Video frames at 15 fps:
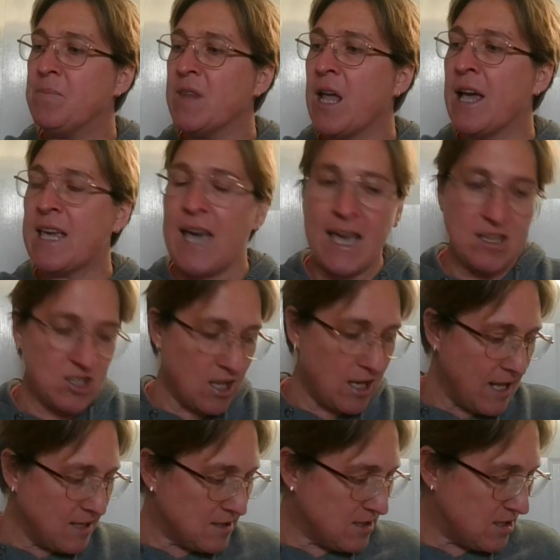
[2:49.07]
okay, so
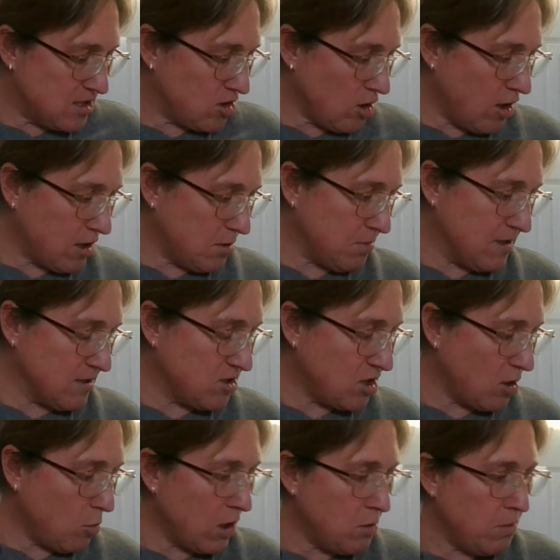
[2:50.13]
let's start with this.
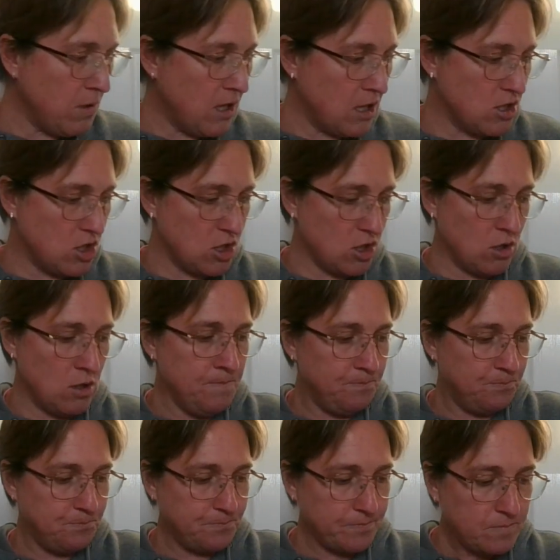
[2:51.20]
So what we're going to do
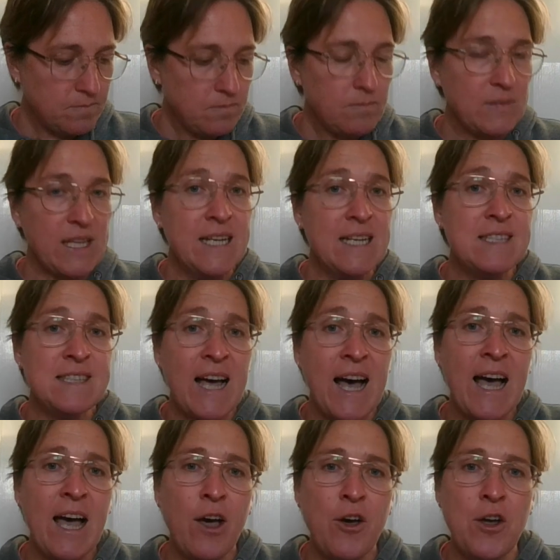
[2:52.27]
is
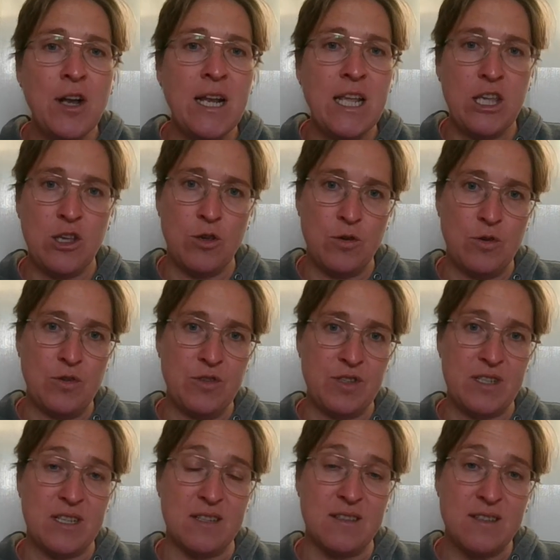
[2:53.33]
I only use
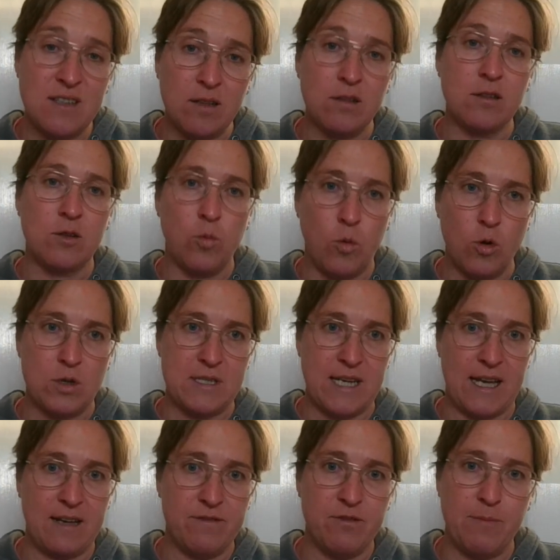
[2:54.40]
distilled
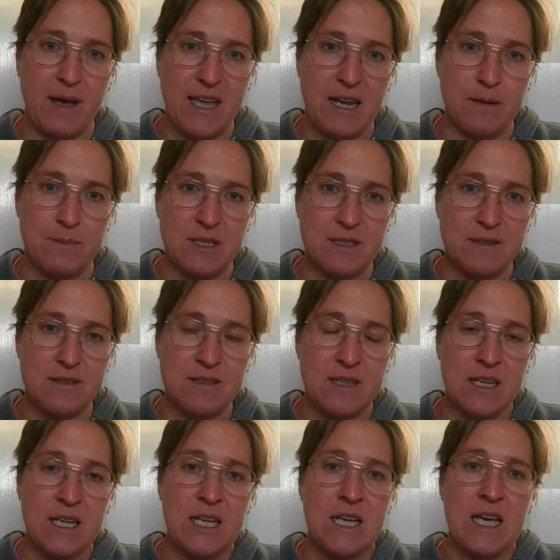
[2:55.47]
water for my enemas.
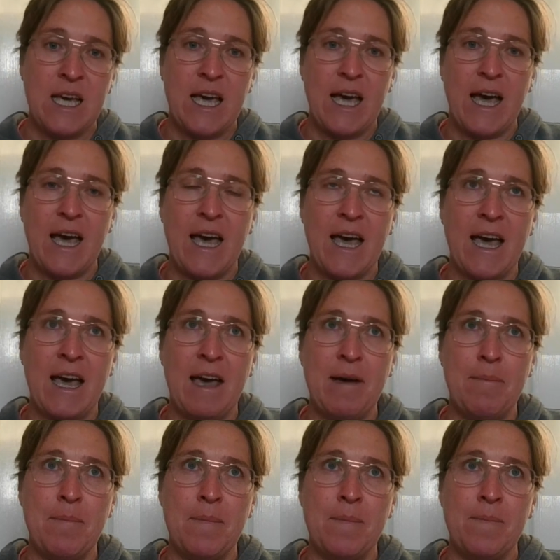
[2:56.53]

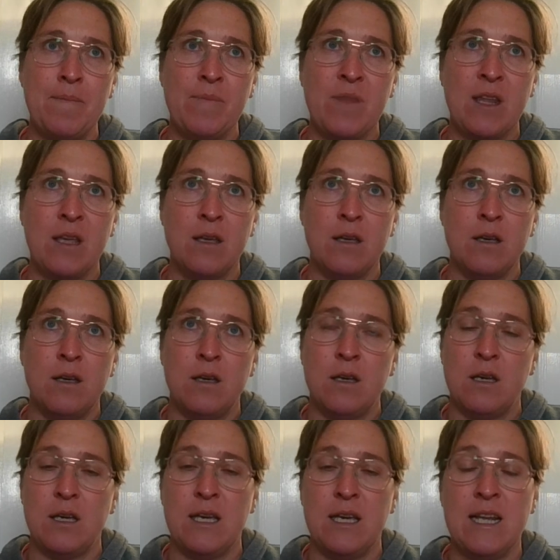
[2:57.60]

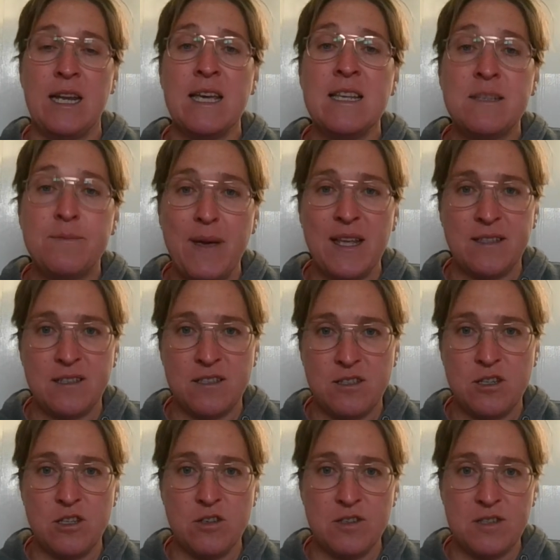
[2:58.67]
It is better
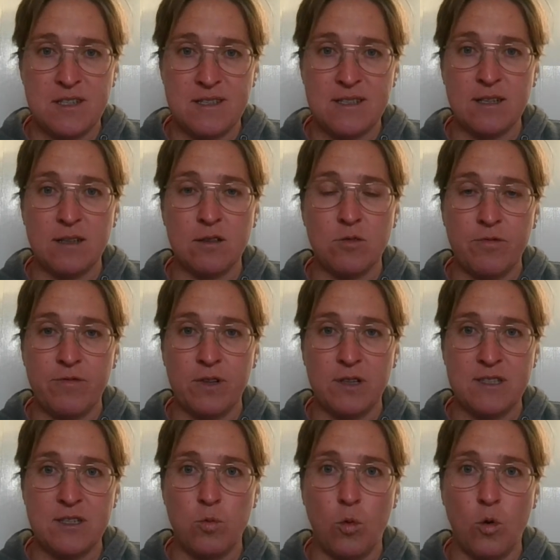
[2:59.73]
to use distilled or
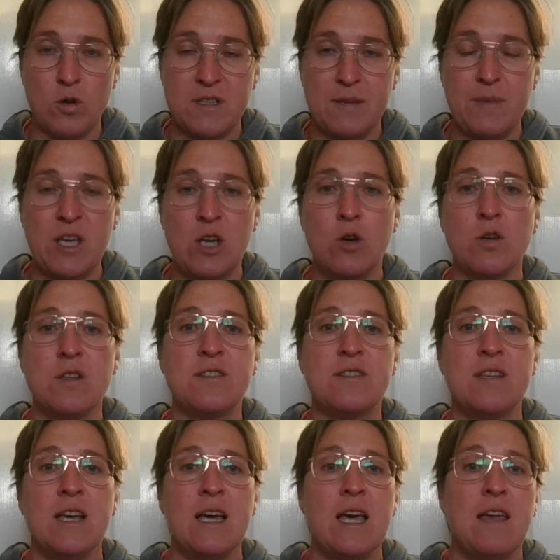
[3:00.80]
filtered water because
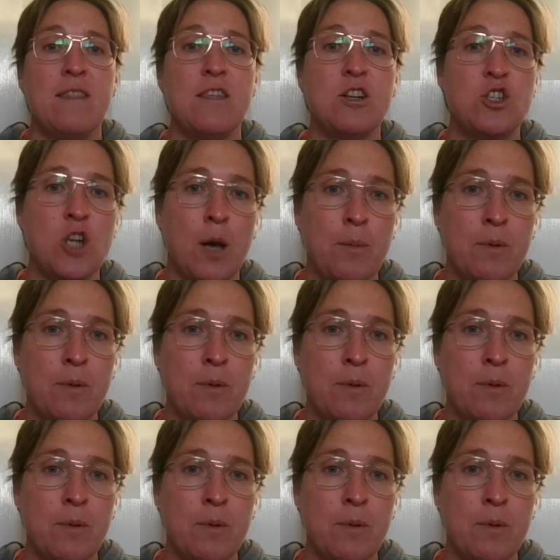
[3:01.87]
the job